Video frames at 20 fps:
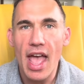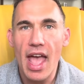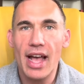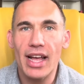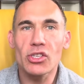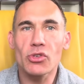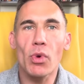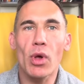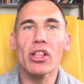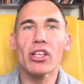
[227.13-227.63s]

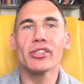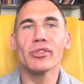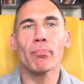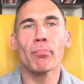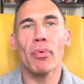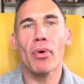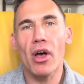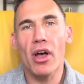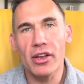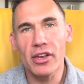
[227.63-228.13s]
as well as
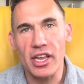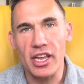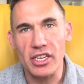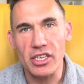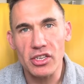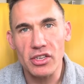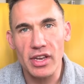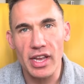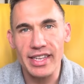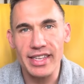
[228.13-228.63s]

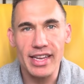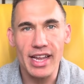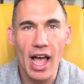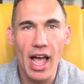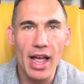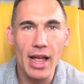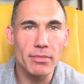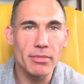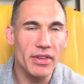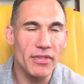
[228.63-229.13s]
punished at
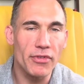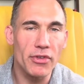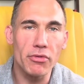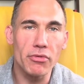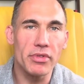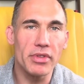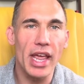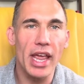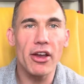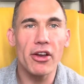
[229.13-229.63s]
times if you
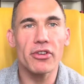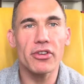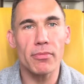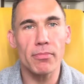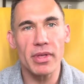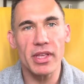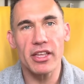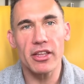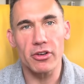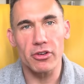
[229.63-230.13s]
dared to
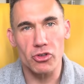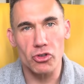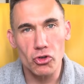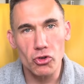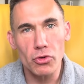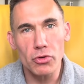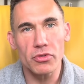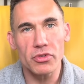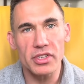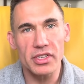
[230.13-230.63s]
be your
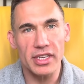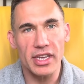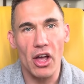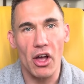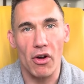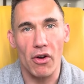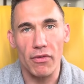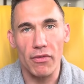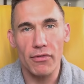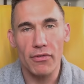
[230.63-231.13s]
true
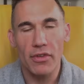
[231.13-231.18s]
self.